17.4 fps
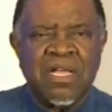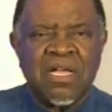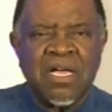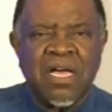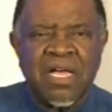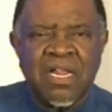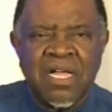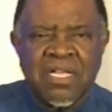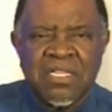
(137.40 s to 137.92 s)

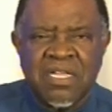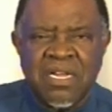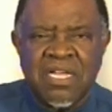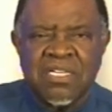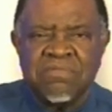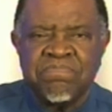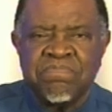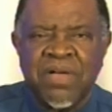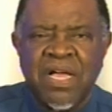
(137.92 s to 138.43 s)

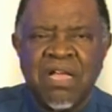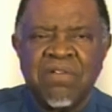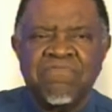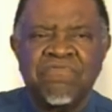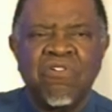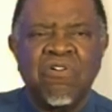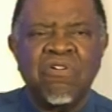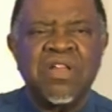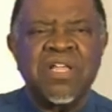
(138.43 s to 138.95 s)
characterized by
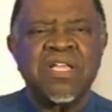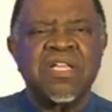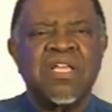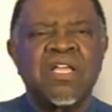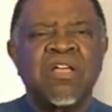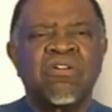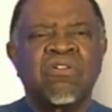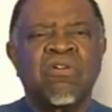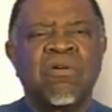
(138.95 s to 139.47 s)

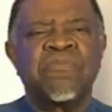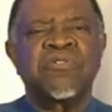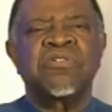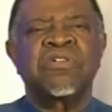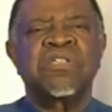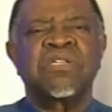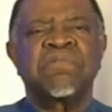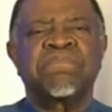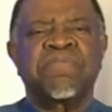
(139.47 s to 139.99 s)
falling
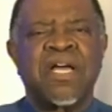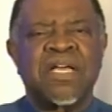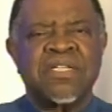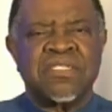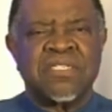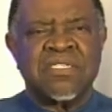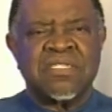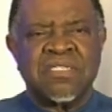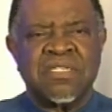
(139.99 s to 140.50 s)
commodity
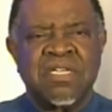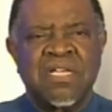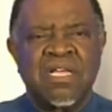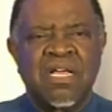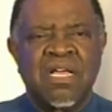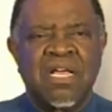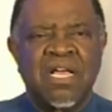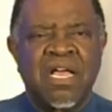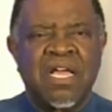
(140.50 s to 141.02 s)
prices
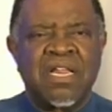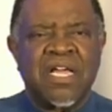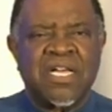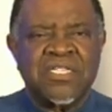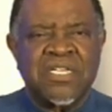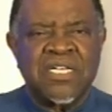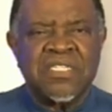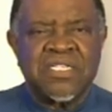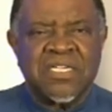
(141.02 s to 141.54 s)
and
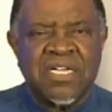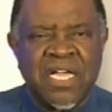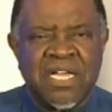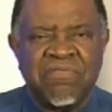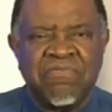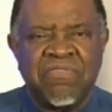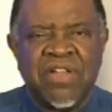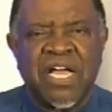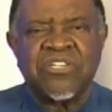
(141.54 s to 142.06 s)
exchange rate
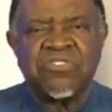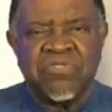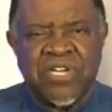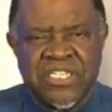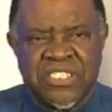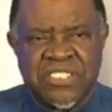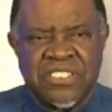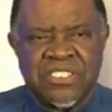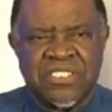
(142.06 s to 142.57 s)

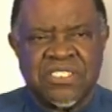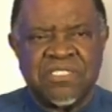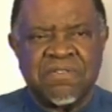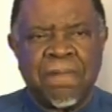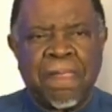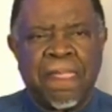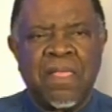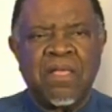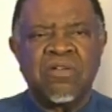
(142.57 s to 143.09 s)
fluctuations.
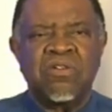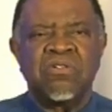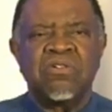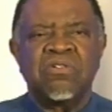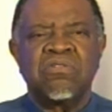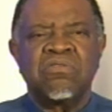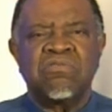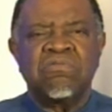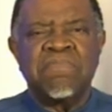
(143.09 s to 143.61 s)

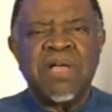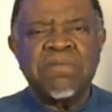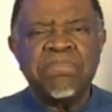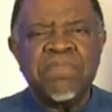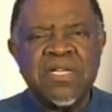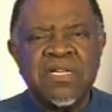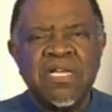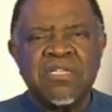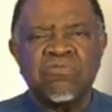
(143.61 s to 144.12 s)
To make
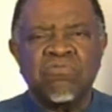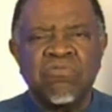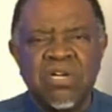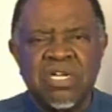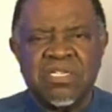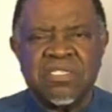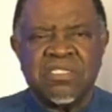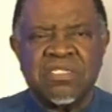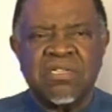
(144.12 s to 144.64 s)
matters
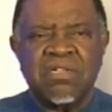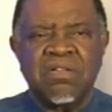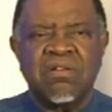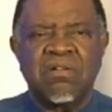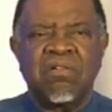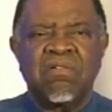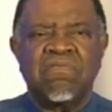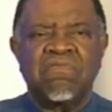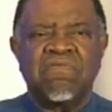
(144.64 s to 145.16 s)
worse
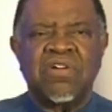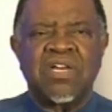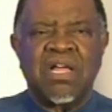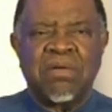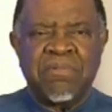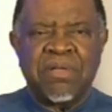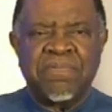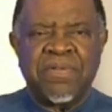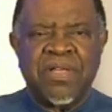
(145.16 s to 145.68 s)
for
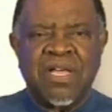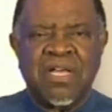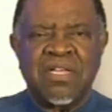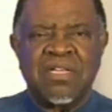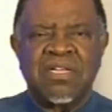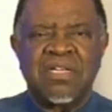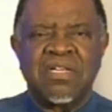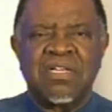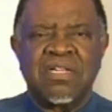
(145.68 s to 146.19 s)
Namibia,
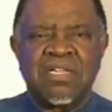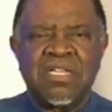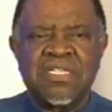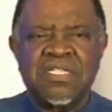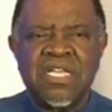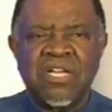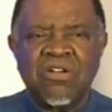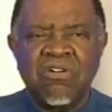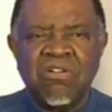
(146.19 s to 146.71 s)
this
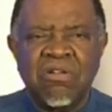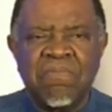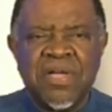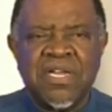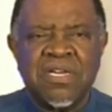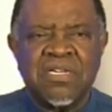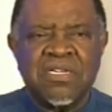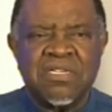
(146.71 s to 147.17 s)
economic